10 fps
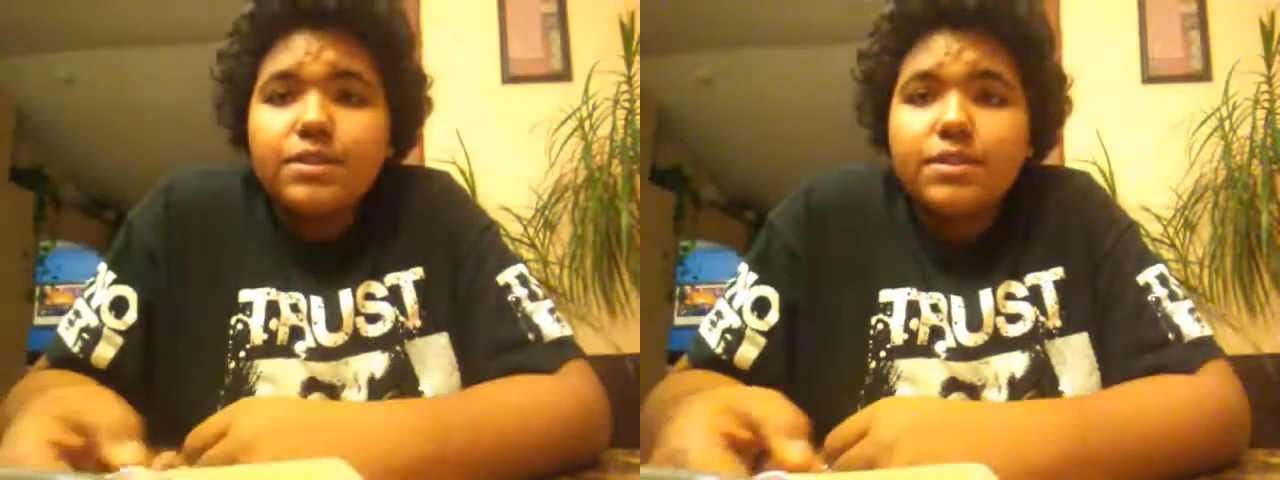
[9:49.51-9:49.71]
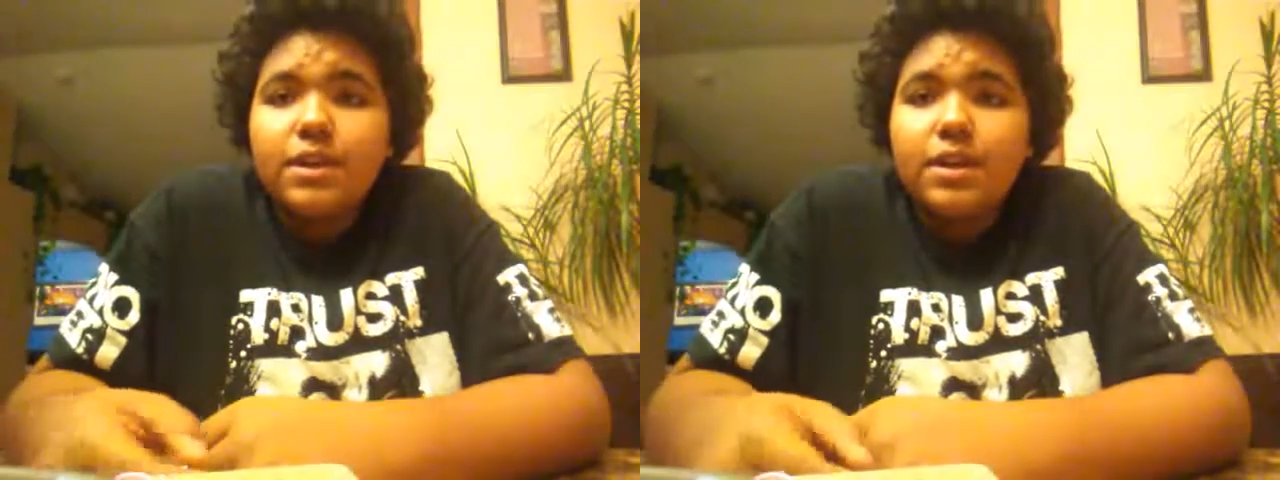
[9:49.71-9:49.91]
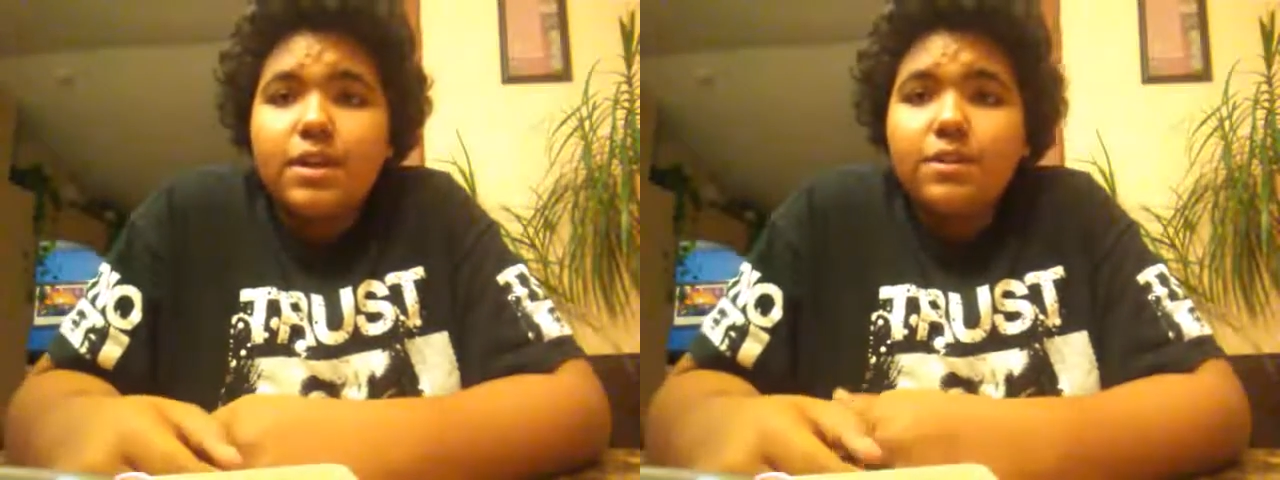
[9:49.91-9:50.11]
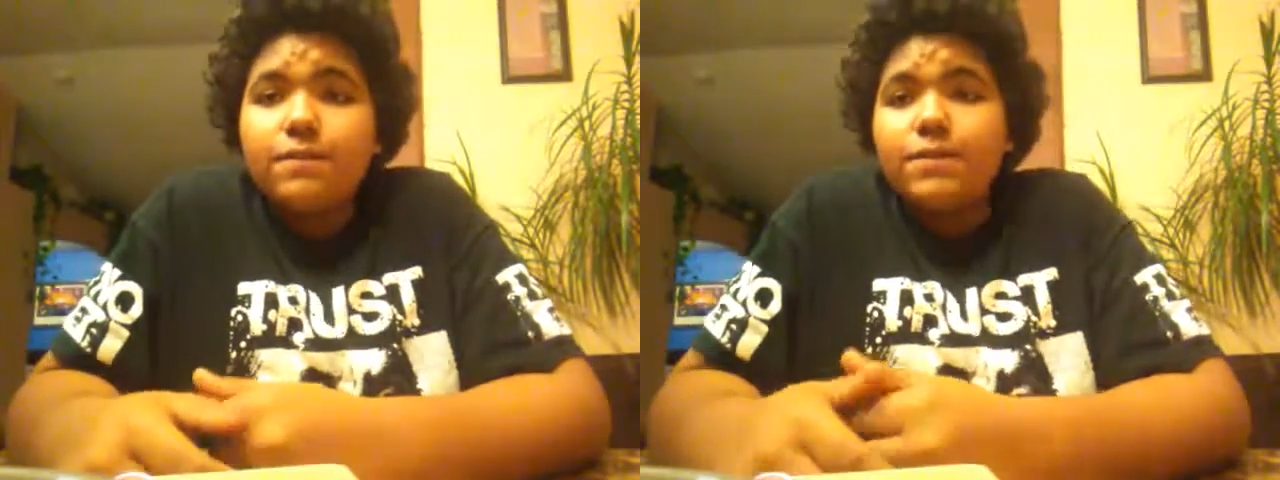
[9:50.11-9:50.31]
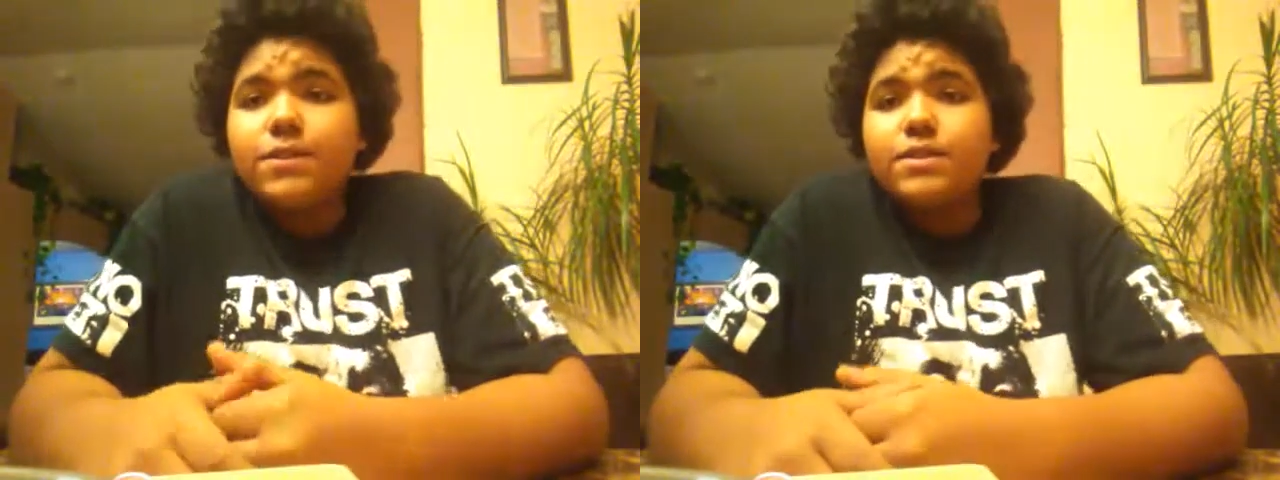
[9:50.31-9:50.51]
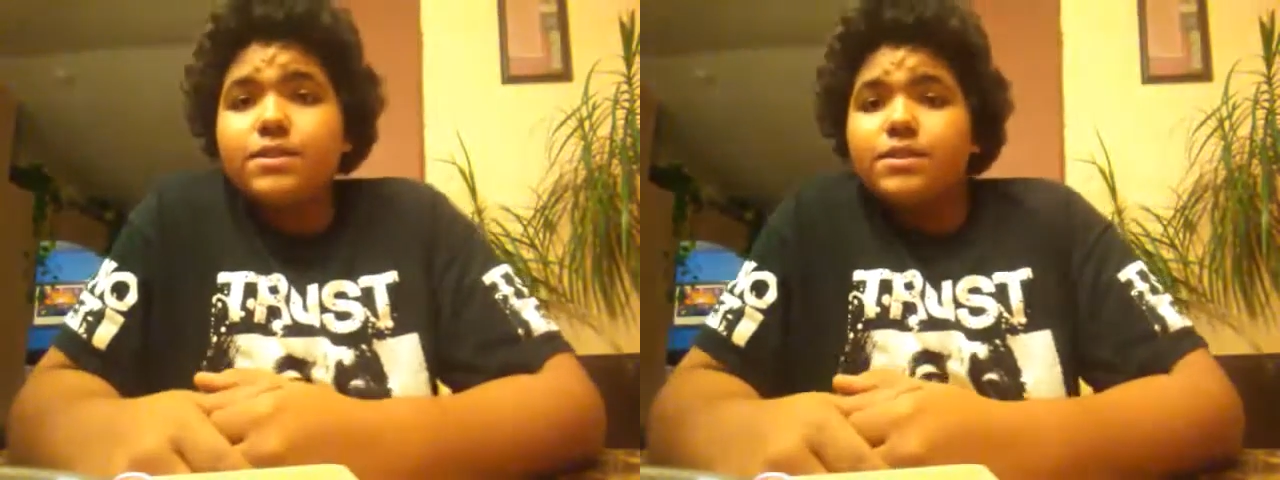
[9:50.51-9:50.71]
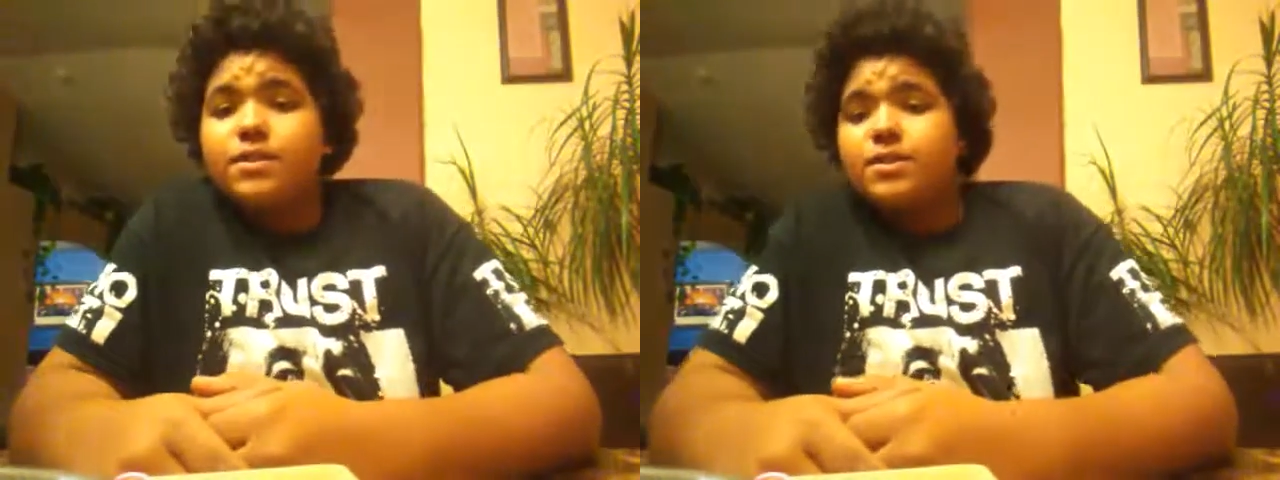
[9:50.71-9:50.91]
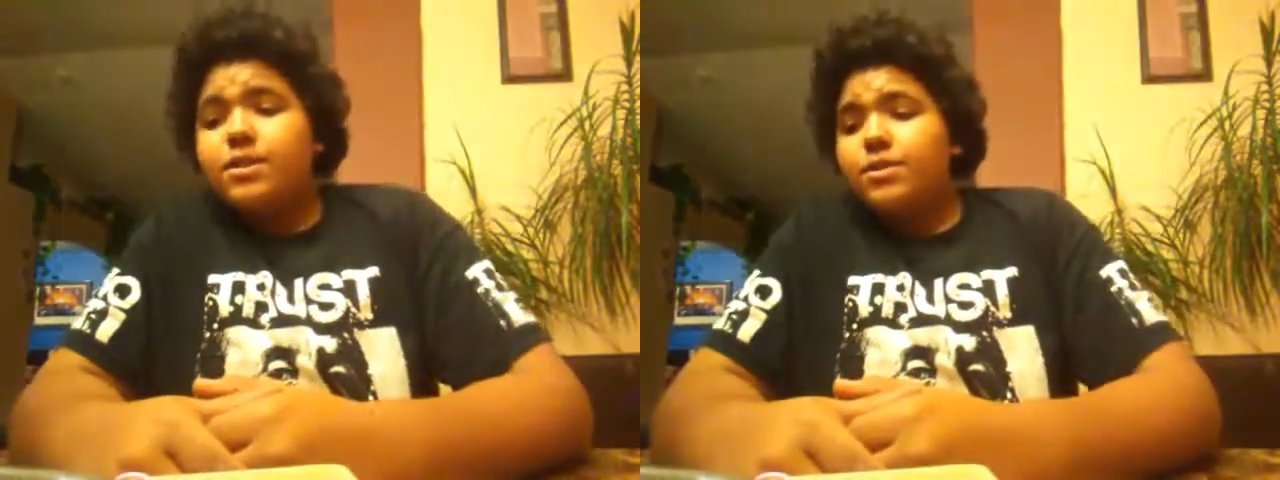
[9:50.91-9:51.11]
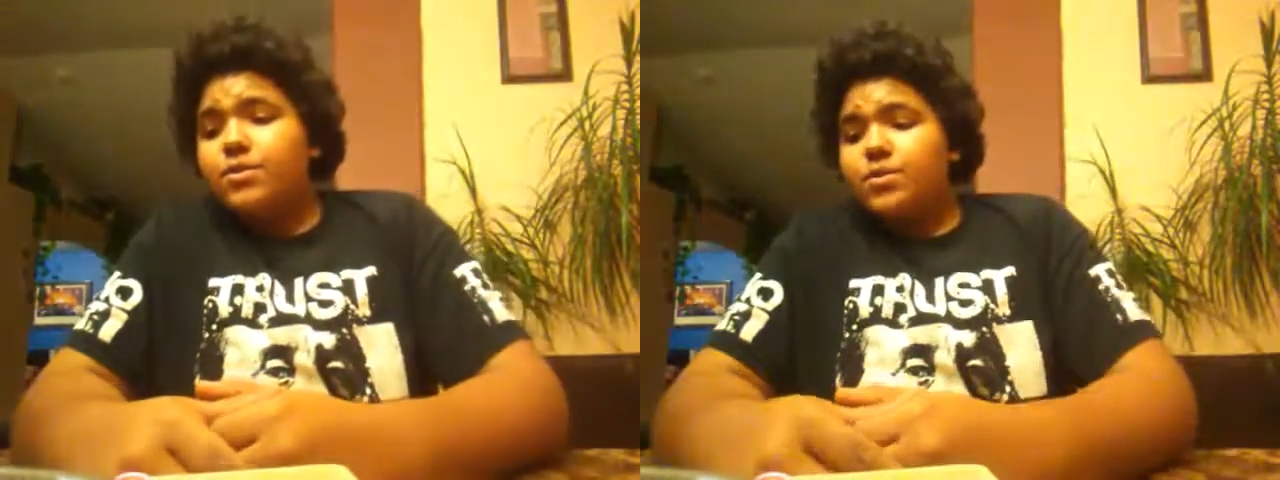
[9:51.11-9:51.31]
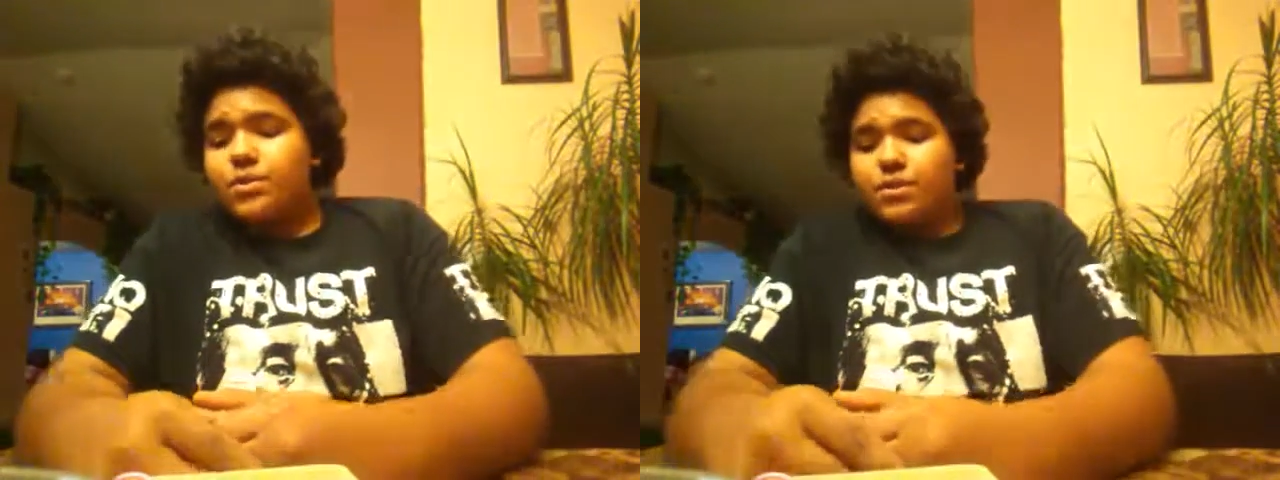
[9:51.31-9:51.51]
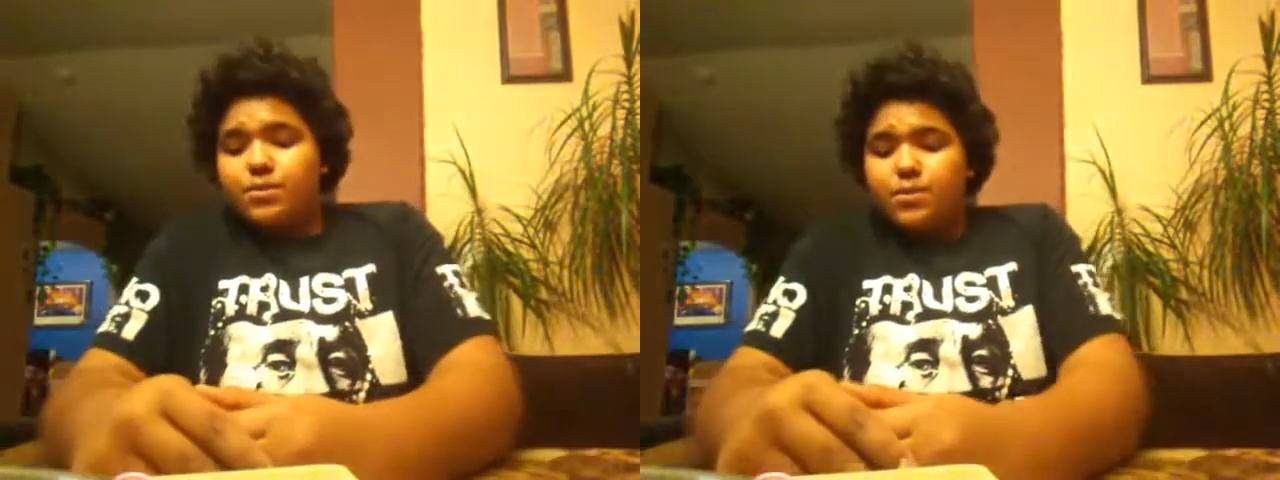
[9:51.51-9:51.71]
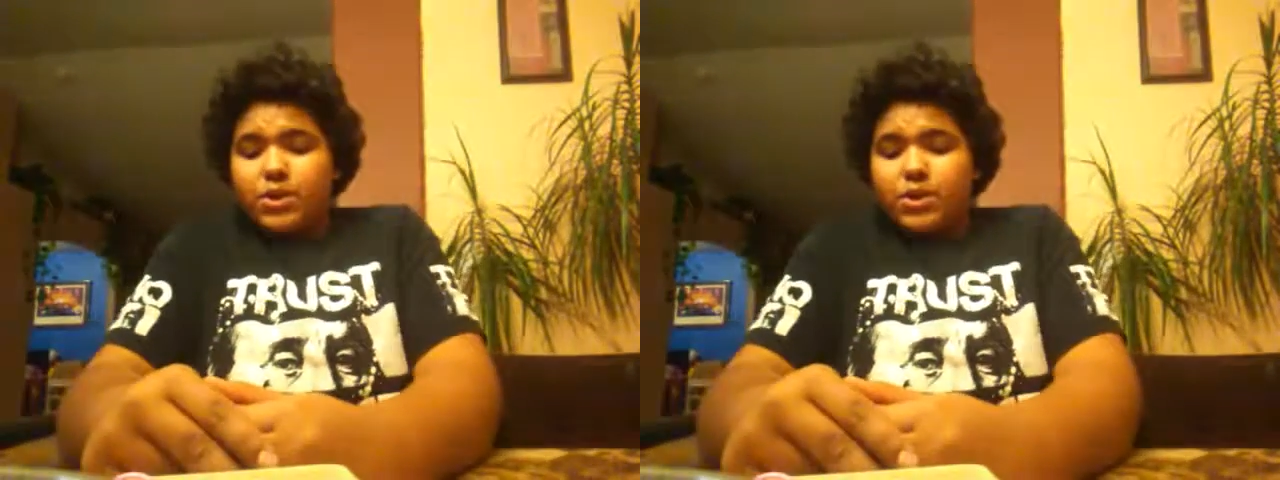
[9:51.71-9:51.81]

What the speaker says: and elk furs to use.